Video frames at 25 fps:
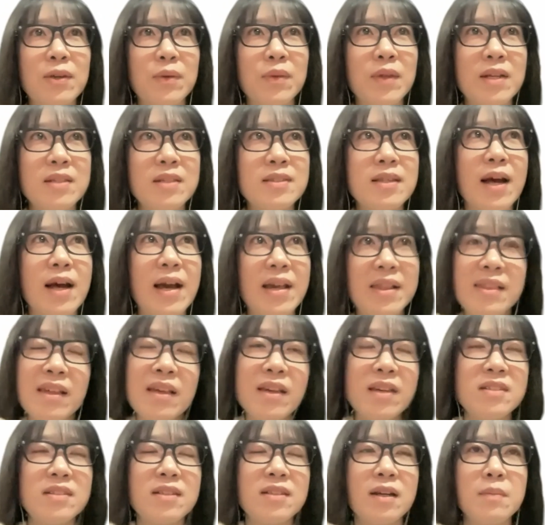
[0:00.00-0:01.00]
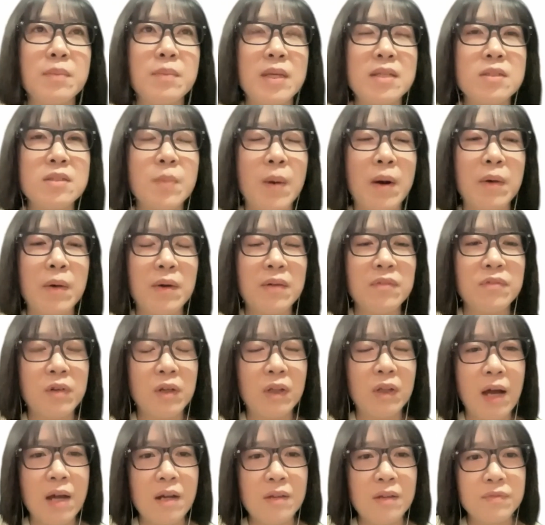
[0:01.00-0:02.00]
that's I think is going to be inspiring for a
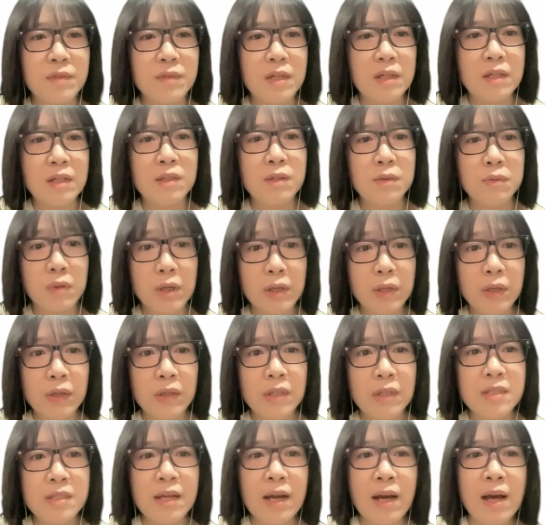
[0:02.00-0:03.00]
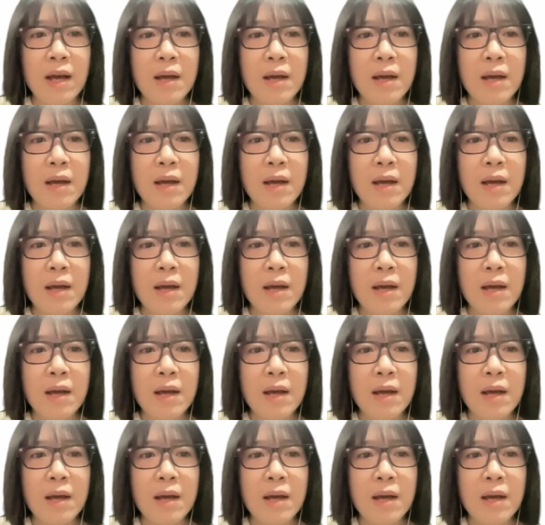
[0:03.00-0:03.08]
lot of the readers,